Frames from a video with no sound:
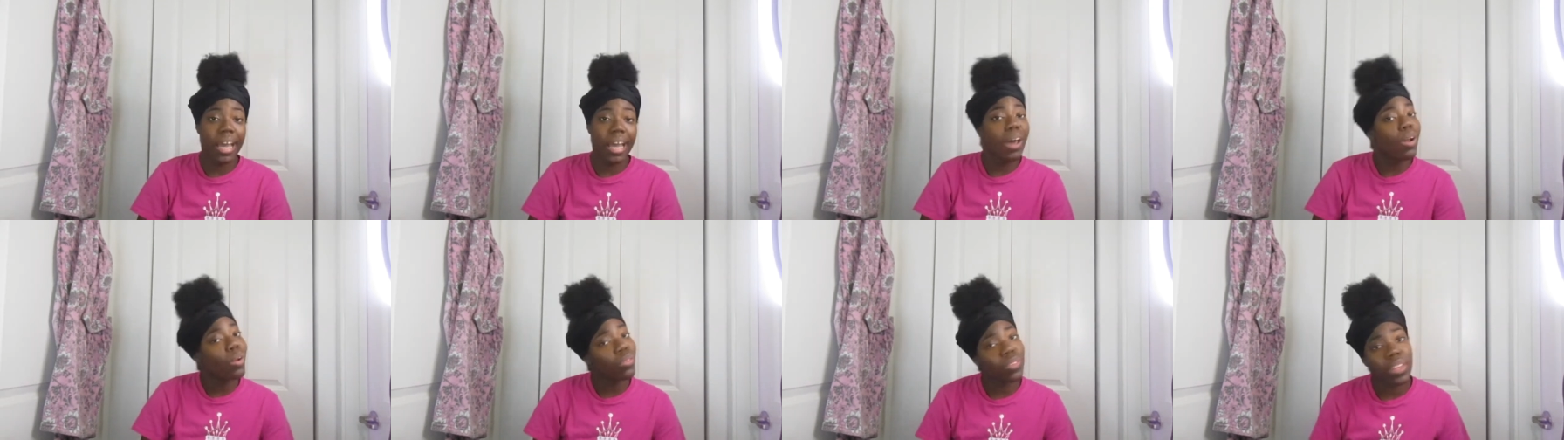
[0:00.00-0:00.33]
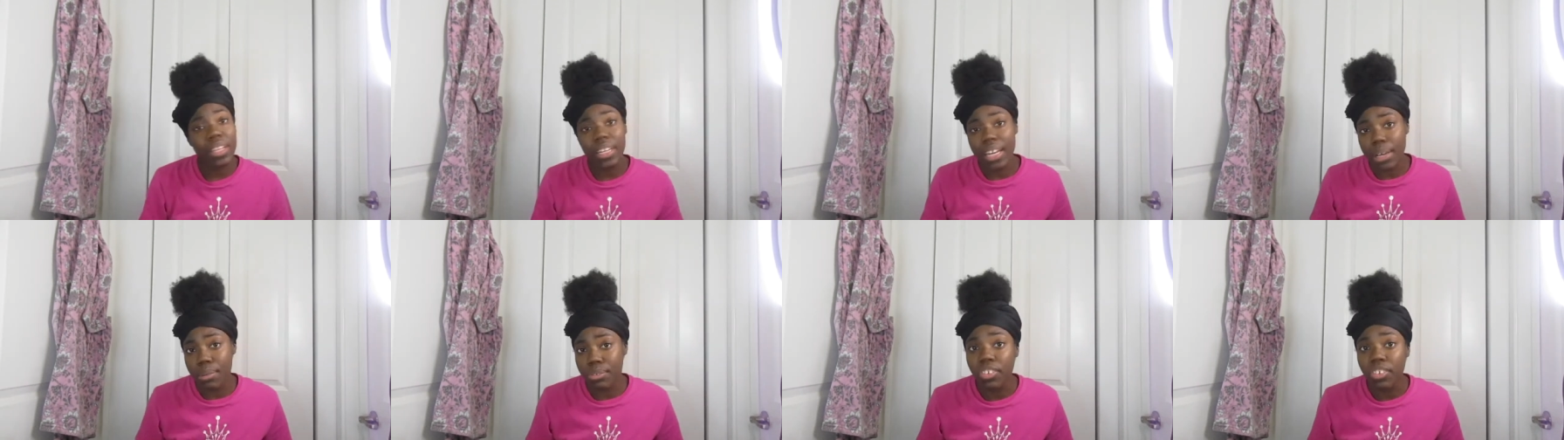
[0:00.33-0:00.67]
I don't
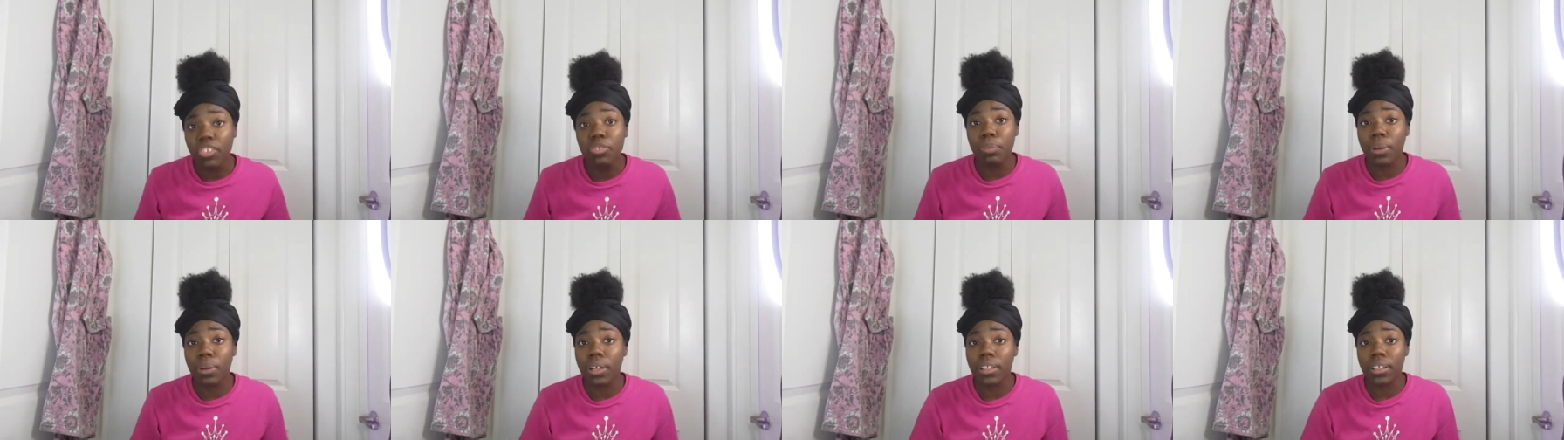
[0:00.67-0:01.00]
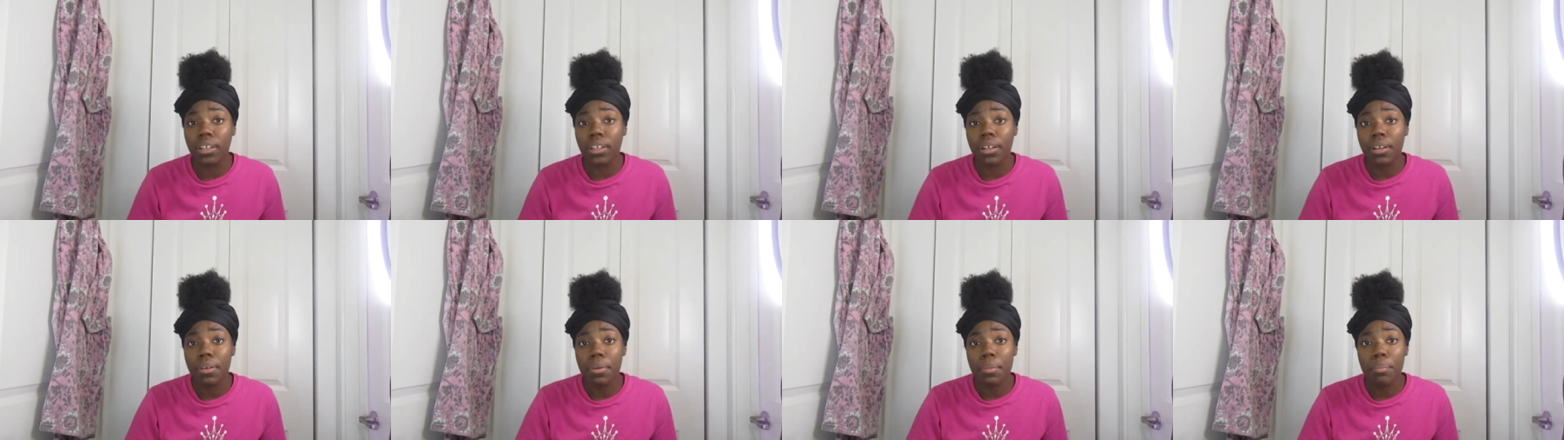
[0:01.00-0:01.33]
think that was his
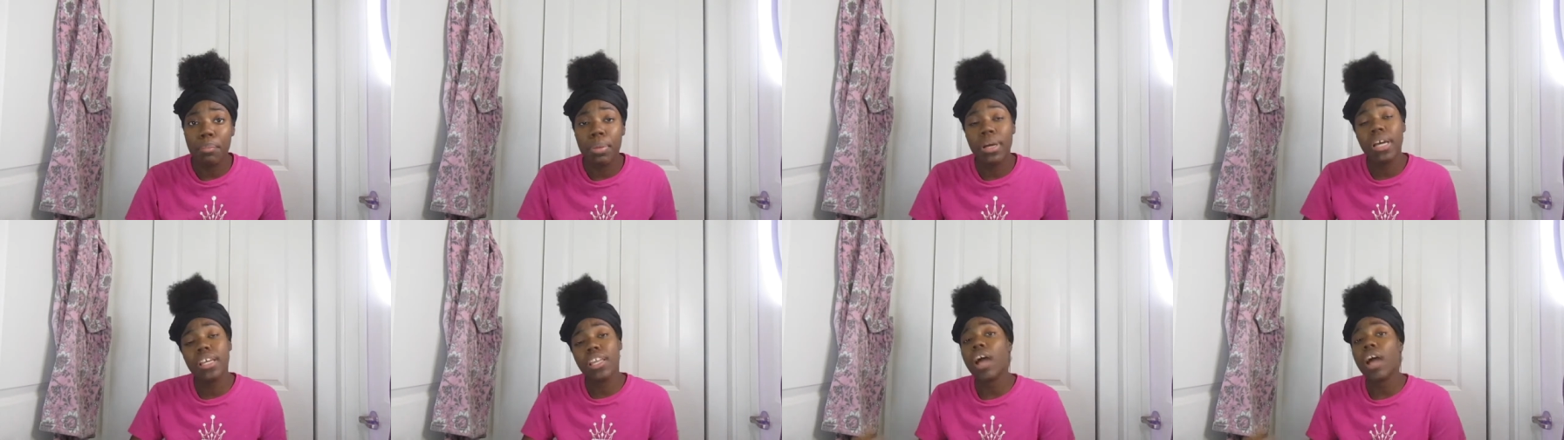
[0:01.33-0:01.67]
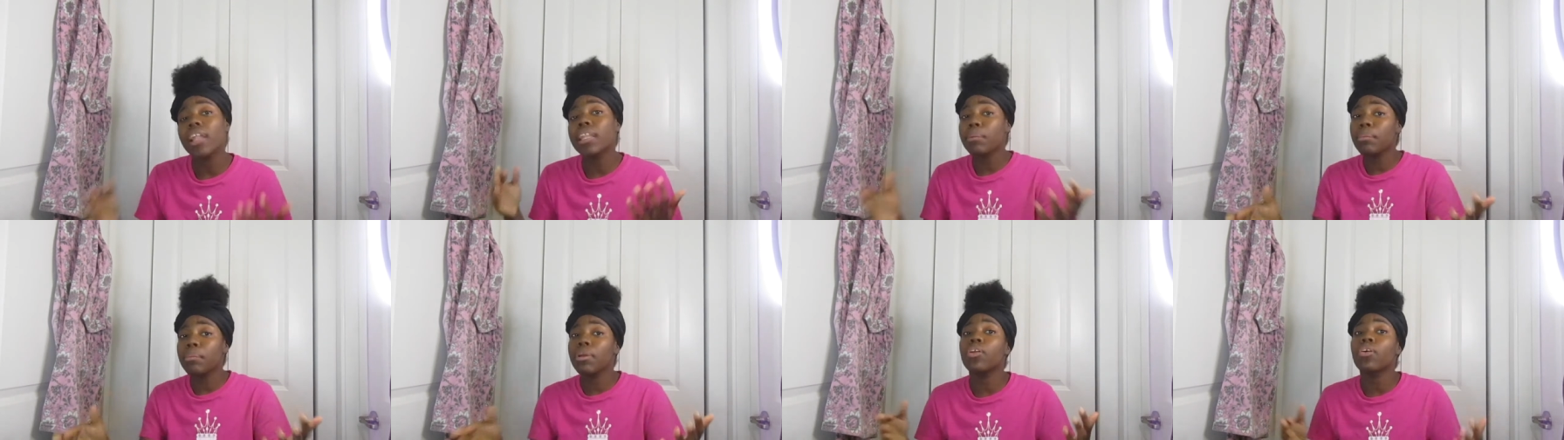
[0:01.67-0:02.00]
brother. But
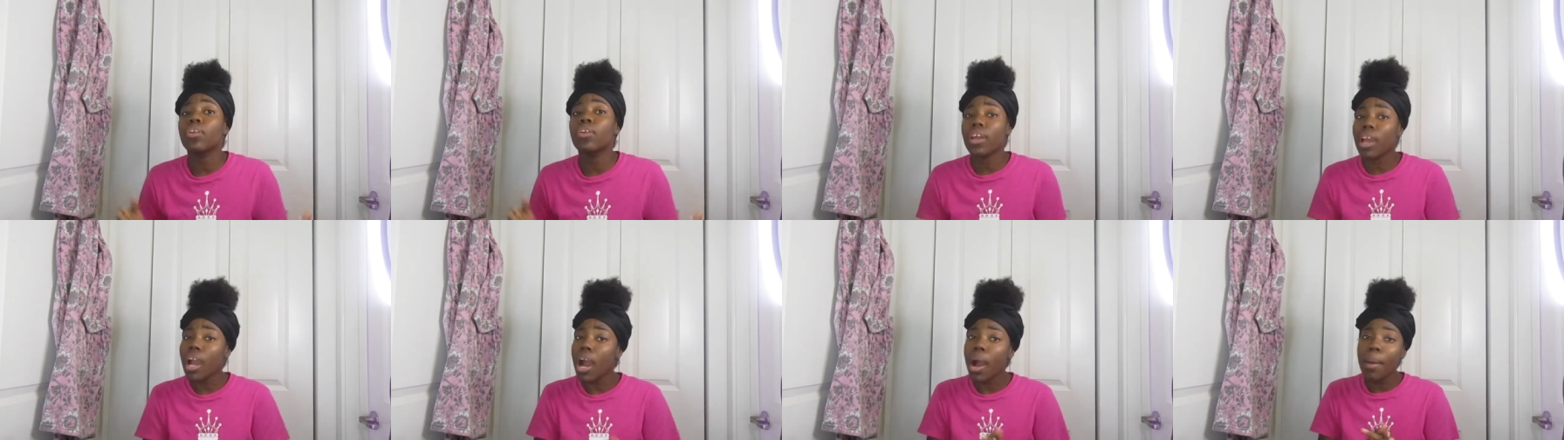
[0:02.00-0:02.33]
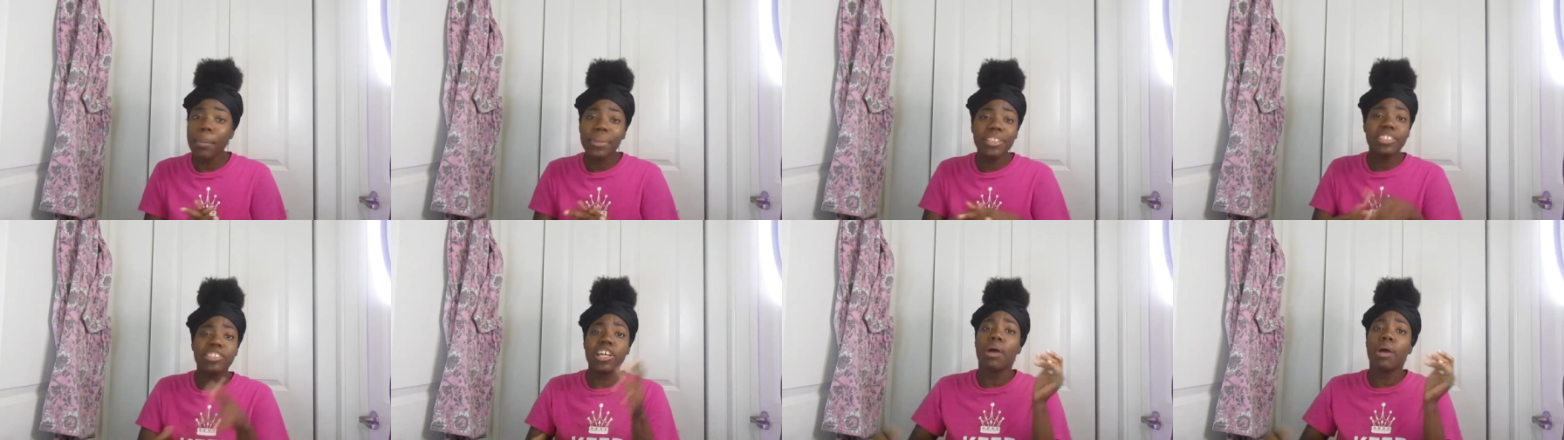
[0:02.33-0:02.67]
y'all let me know in the
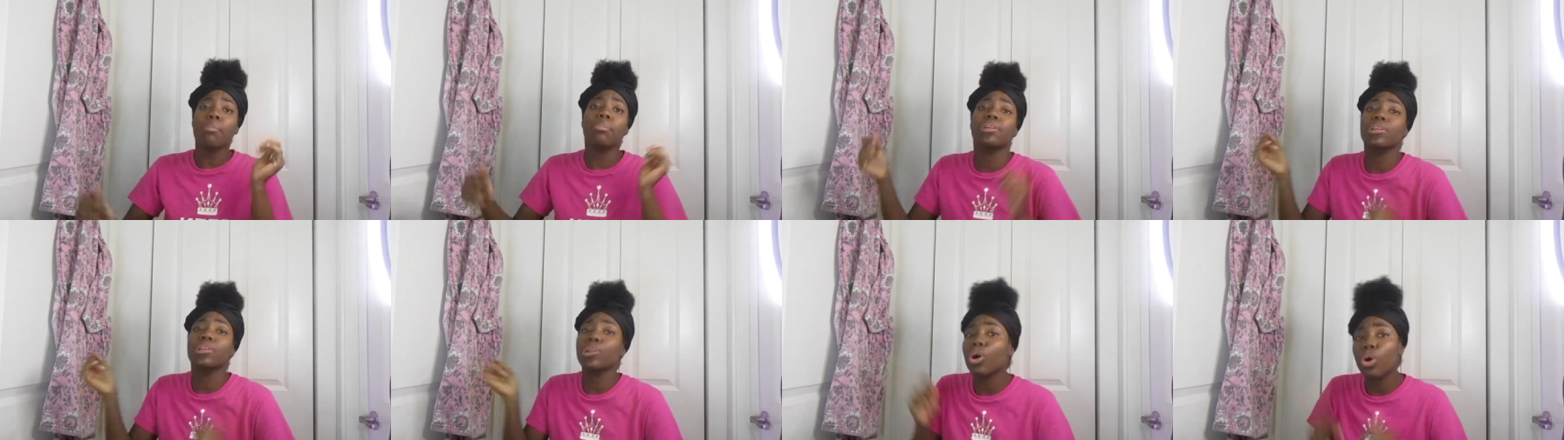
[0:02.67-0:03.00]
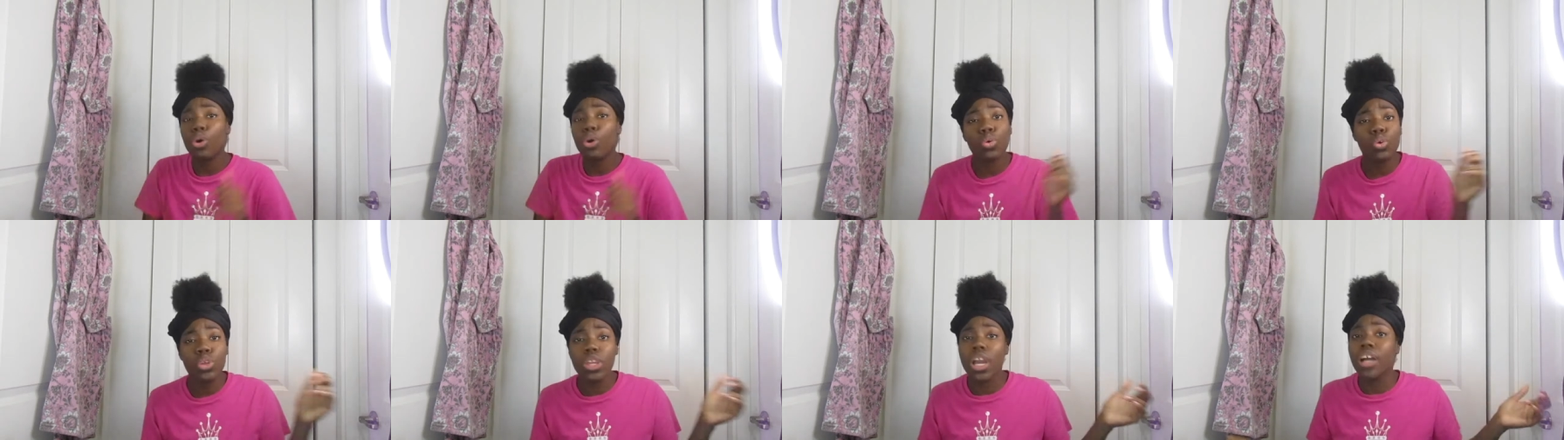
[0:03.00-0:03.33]
comments down
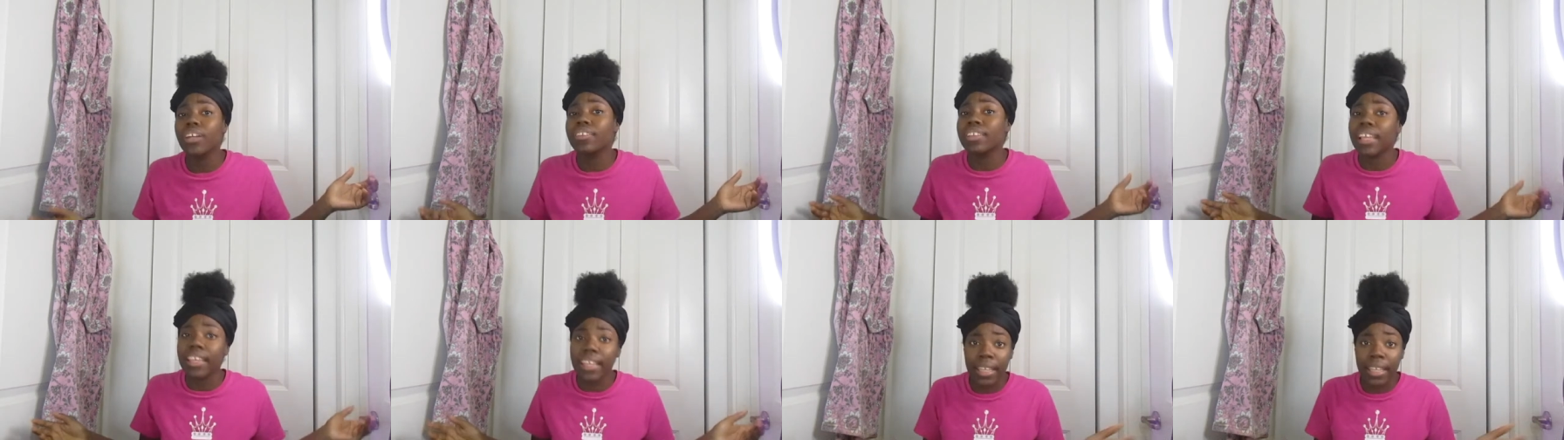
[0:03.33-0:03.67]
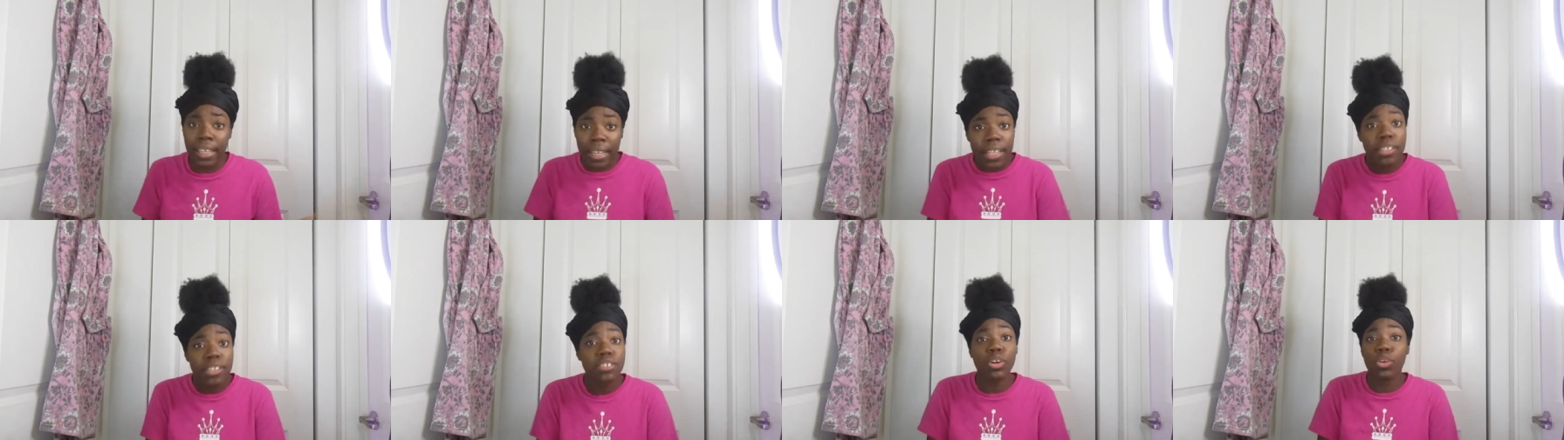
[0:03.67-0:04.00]
below y'all think it
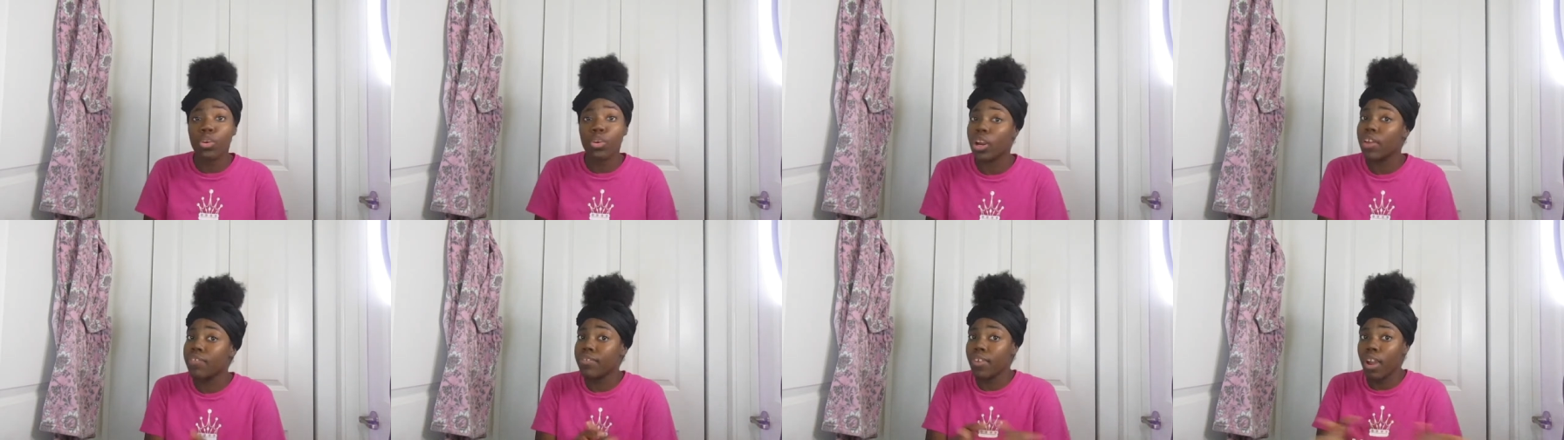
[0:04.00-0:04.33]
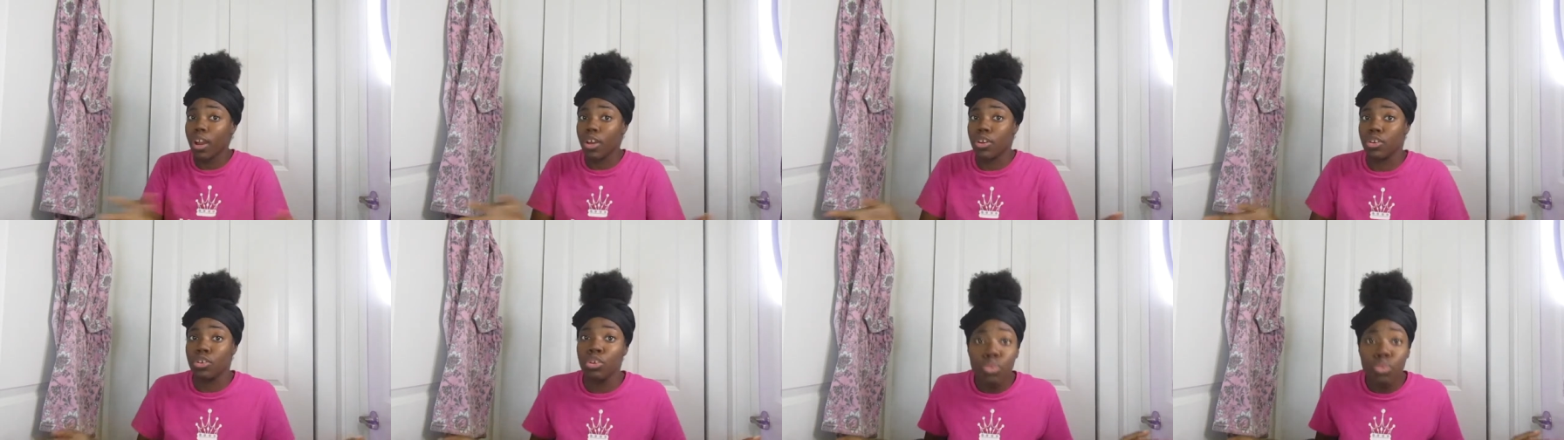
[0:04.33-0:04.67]
is or if
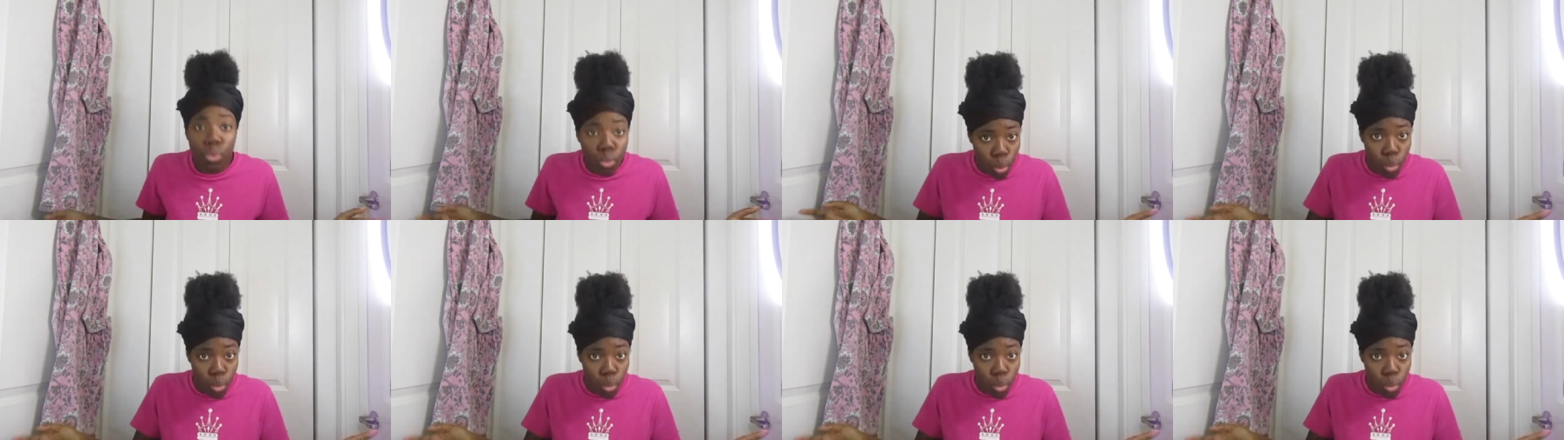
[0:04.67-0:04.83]
y'all knew